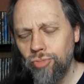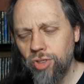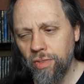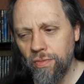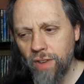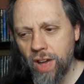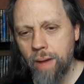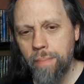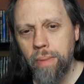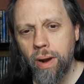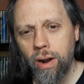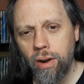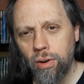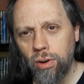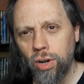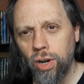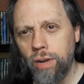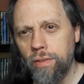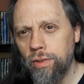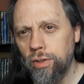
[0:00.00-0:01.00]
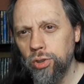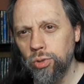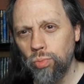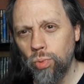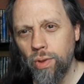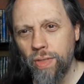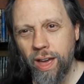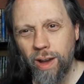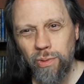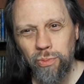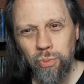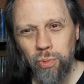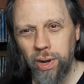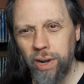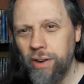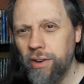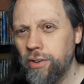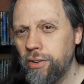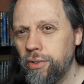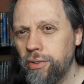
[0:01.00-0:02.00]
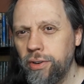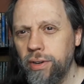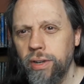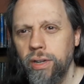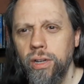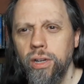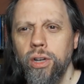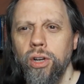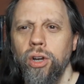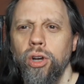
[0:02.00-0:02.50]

the vampire lovers were that weird